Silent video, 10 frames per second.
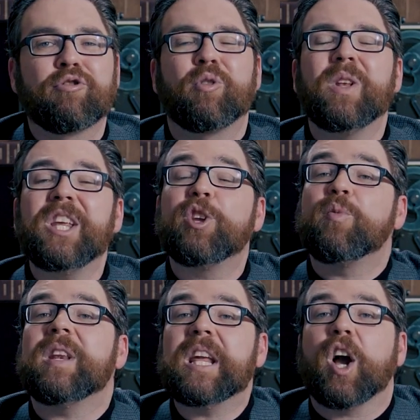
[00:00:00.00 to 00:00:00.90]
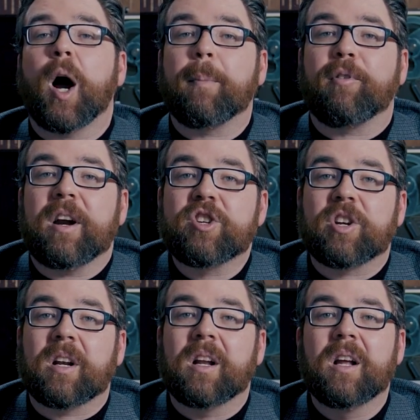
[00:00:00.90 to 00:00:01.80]
truly unique
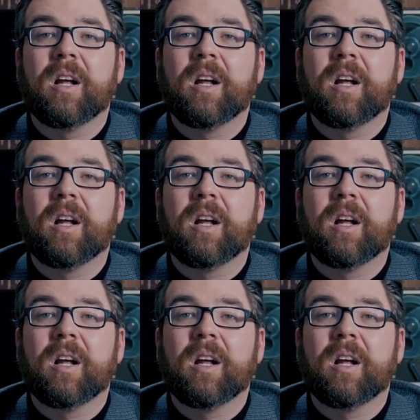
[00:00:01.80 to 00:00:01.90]
operation,